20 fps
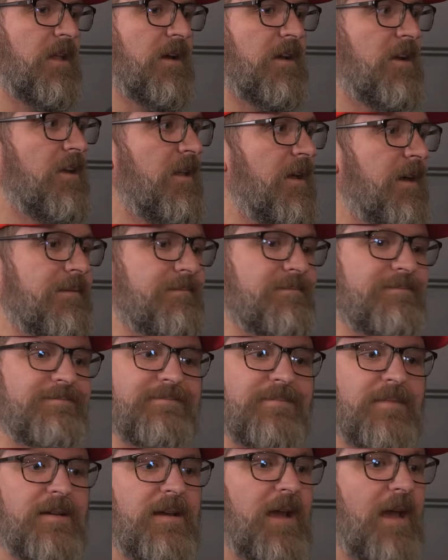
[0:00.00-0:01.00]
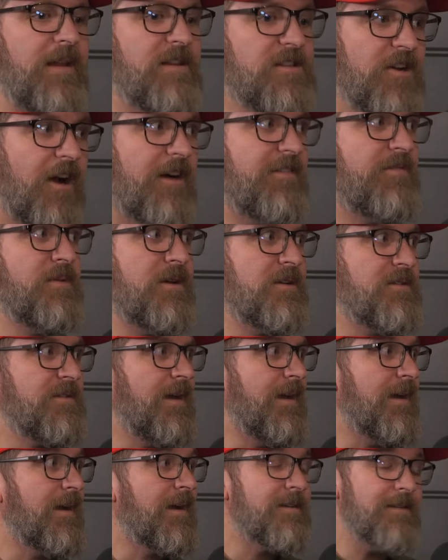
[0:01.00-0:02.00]
like, and this is hard for me to
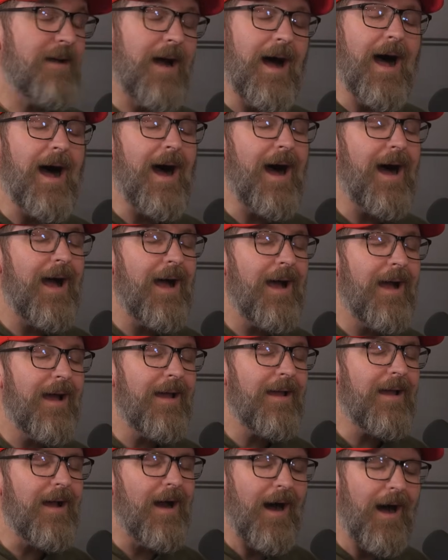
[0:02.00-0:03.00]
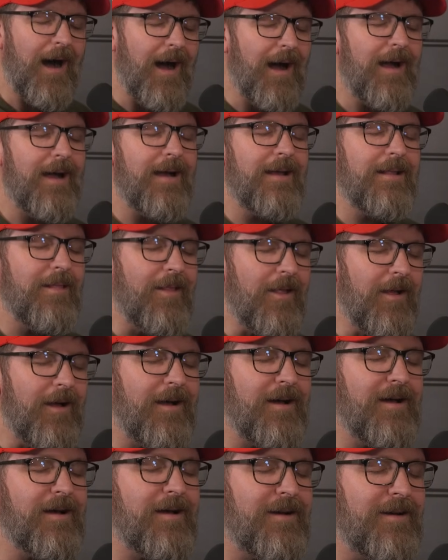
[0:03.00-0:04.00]
say because I
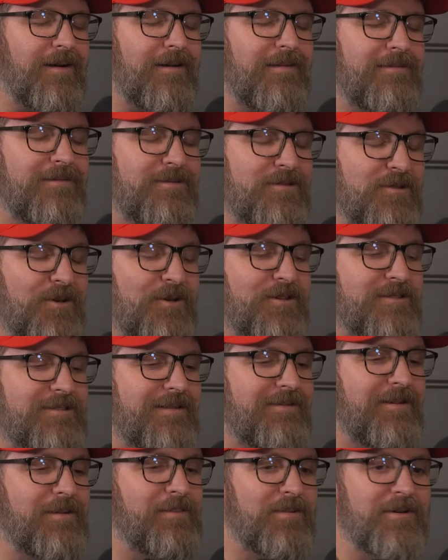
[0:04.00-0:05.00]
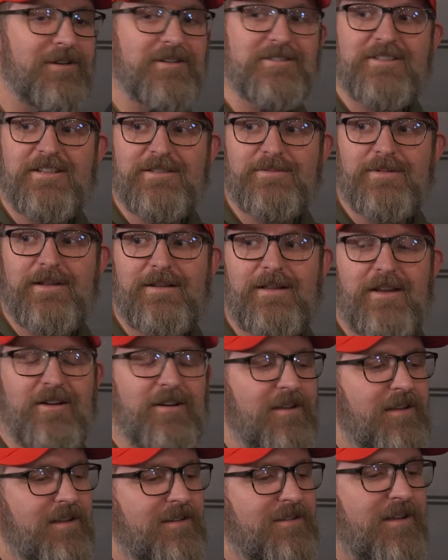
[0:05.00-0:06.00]
love George W. Bush. He's been,
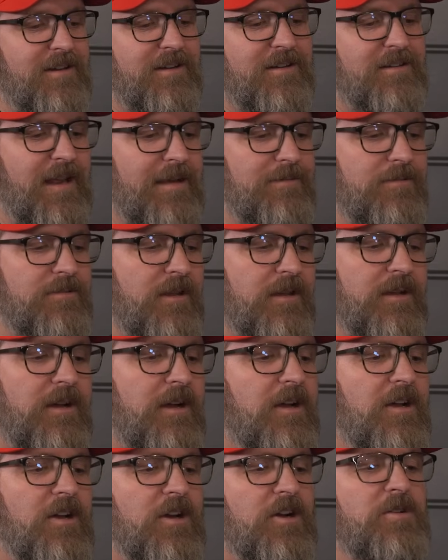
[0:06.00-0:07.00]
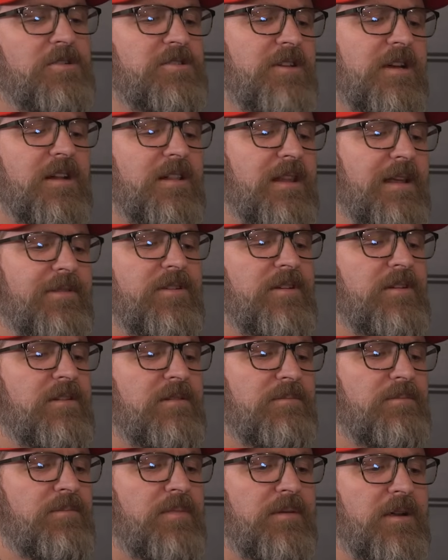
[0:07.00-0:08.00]
at dinner tables like, who'd you like a
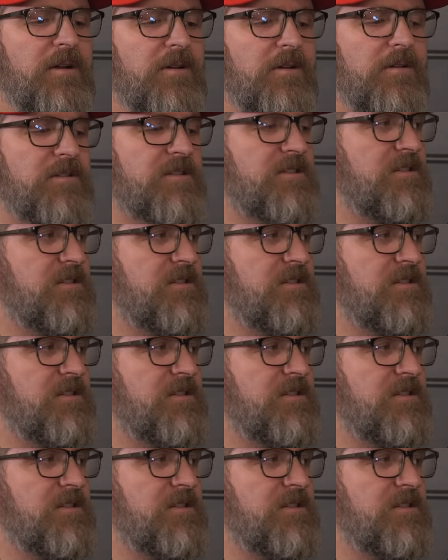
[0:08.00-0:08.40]
living hero to